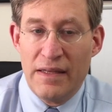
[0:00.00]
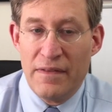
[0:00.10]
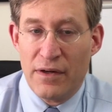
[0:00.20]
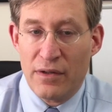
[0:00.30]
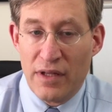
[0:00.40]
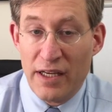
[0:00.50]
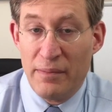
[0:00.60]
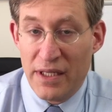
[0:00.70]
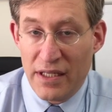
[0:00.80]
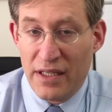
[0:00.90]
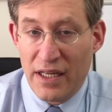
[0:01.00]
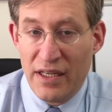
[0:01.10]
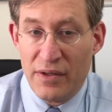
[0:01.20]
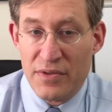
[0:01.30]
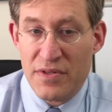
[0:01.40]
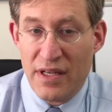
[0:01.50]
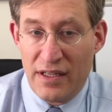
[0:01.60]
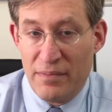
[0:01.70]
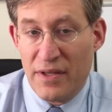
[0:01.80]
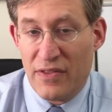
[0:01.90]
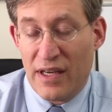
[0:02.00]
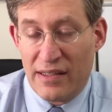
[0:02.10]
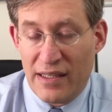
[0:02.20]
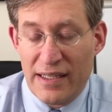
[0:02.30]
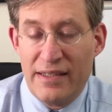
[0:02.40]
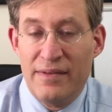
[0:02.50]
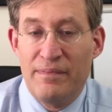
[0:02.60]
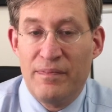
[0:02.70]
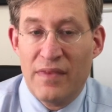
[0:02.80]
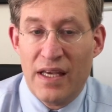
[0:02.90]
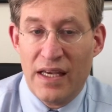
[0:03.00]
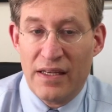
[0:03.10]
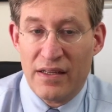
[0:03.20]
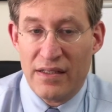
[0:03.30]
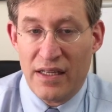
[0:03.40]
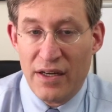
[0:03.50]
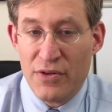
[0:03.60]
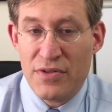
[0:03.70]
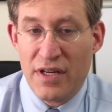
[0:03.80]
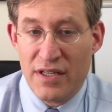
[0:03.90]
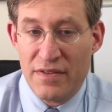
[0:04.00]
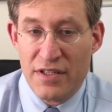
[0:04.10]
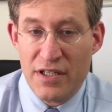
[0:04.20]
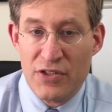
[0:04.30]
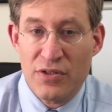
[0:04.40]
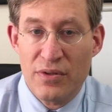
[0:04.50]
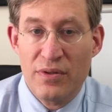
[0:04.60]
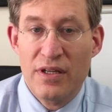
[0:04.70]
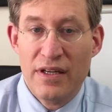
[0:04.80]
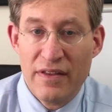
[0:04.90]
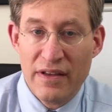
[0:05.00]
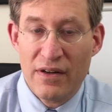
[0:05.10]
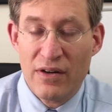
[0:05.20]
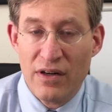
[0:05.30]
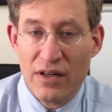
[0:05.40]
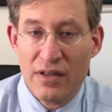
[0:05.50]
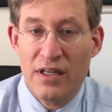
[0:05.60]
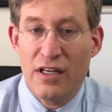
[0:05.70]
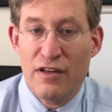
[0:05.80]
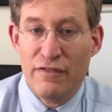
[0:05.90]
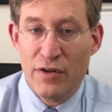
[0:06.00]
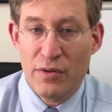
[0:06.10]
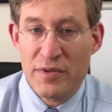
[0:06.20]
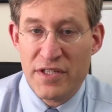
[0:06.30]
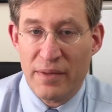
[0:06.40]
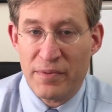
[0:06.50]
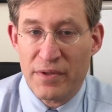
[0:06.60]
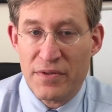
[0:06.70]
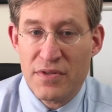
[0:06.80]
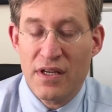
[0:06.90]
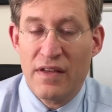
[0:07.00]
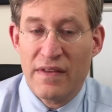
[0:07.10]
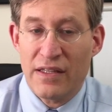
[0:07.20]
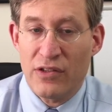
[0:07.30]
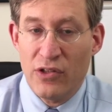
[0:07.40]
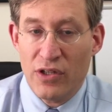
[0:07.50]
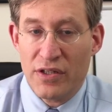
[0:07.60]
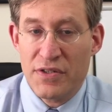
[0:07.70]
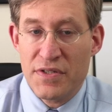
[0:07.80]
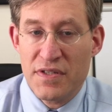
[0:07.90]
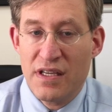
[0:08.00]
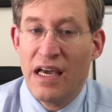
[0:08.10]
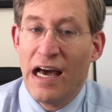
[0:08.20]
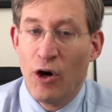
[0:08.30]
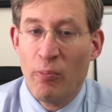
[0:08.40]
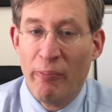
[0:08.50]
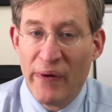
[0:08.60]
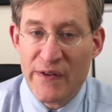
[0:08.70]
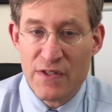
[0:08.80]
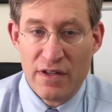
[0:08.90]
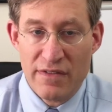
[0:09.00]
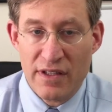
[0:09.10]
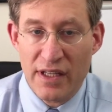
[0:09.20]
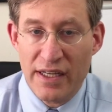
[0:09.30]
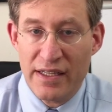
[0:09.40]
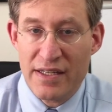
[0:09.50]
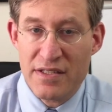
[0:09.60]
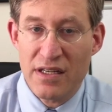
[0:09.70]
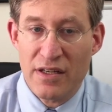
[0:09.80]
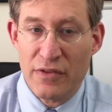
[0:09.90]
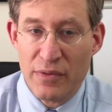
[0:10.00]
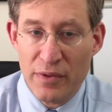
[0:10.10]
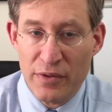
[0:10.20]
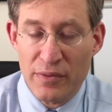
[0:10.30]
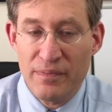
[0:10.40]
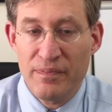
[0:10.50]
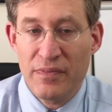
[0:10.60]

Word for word: There are light-emitting diodes that emit that light, and on the other side of the tissue there are photoreceptors that look to see how much of the light has gone through.